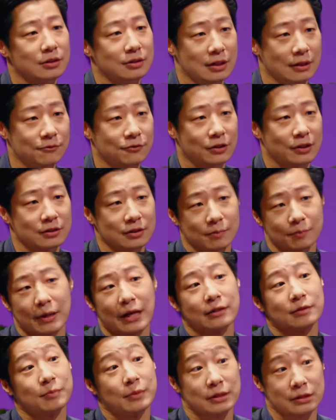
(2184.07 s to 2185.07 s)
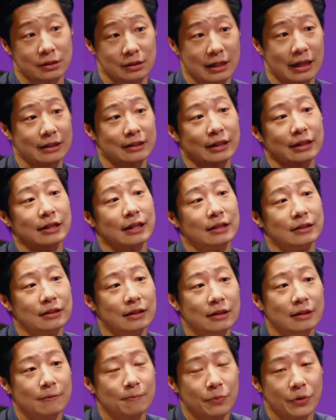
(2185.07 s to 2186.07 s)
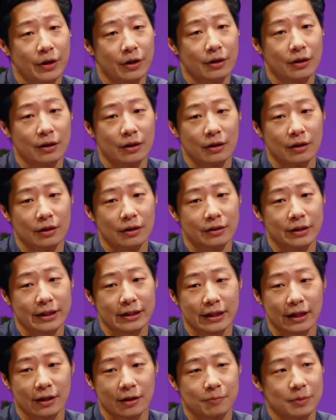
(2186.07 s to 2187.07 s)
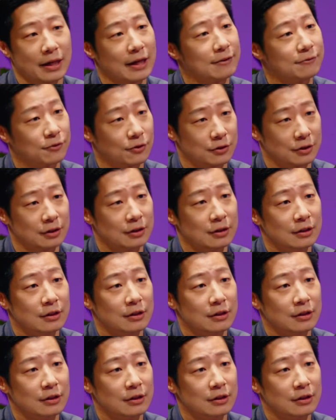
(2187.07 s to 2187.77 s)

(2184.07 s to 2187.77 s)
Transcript: different departments that they can uh-huh. they can apply for.